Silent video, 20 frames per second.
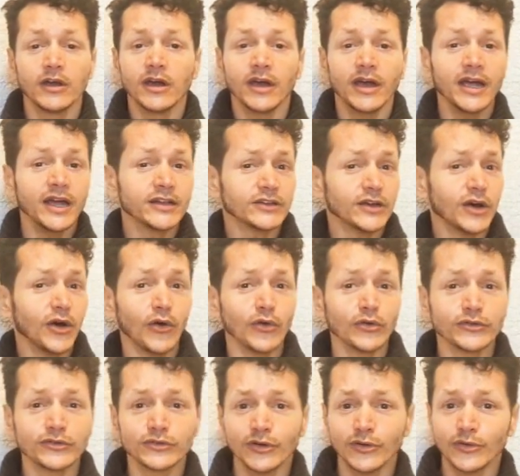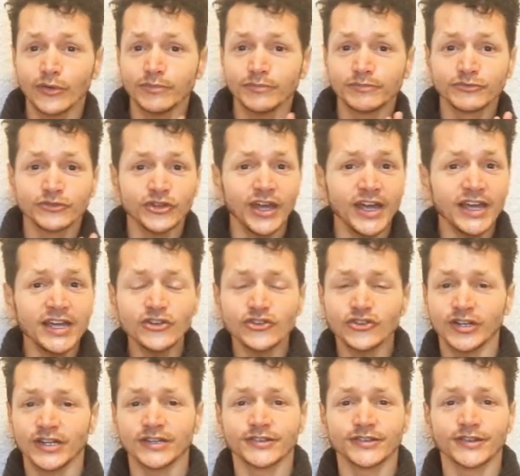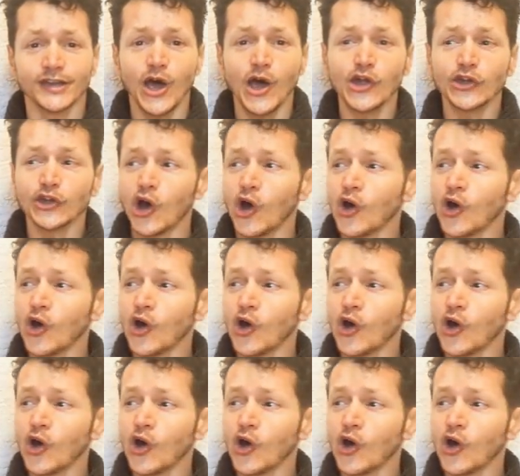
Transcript: it also changes, and I